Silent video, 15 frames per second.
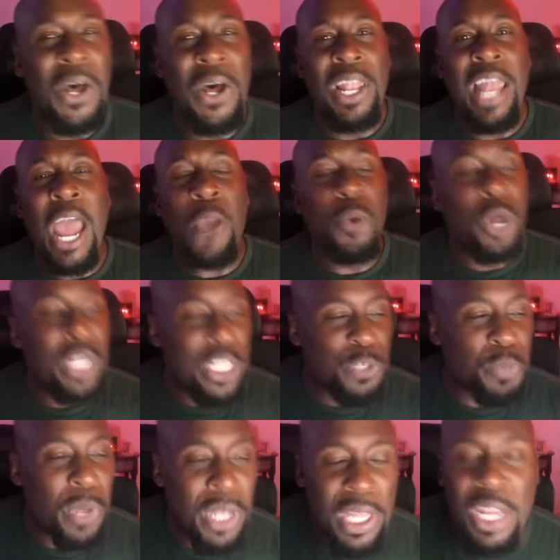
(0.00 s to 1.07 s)
Like, we're just
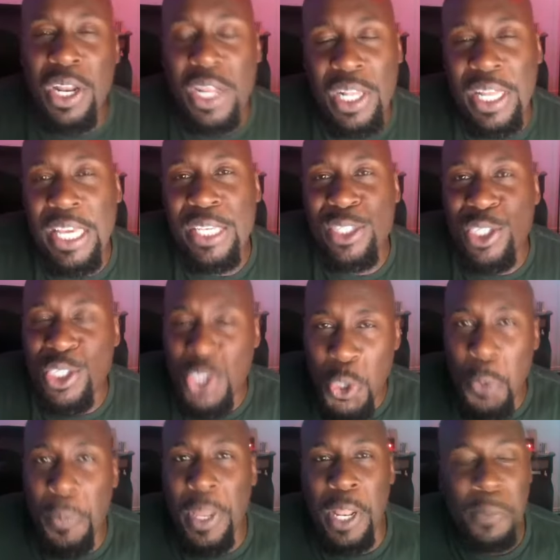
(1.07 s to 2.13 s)
politically
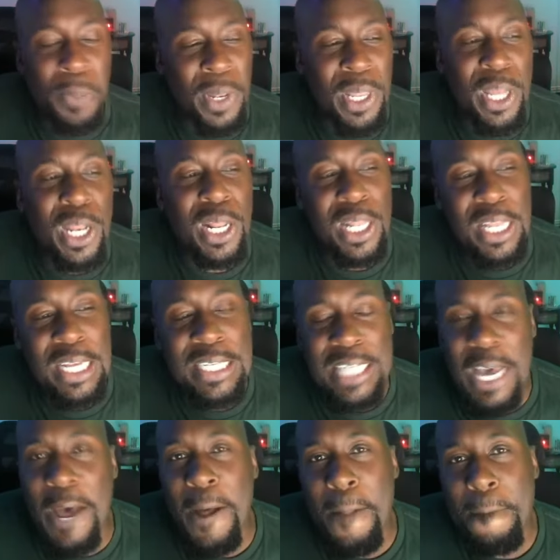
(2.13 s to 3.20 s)
stupid and politically
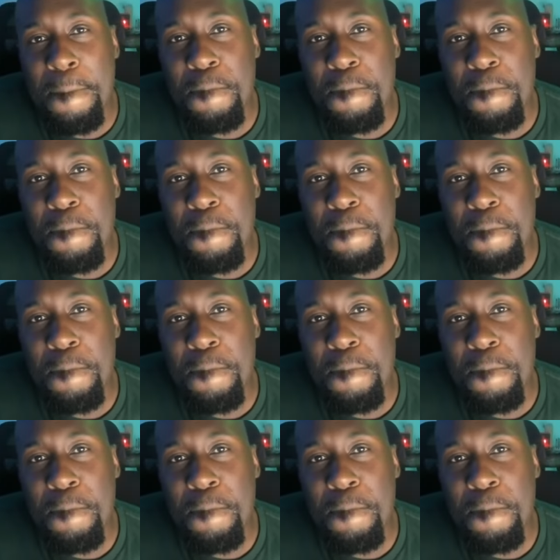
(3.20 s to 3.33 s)
dumb.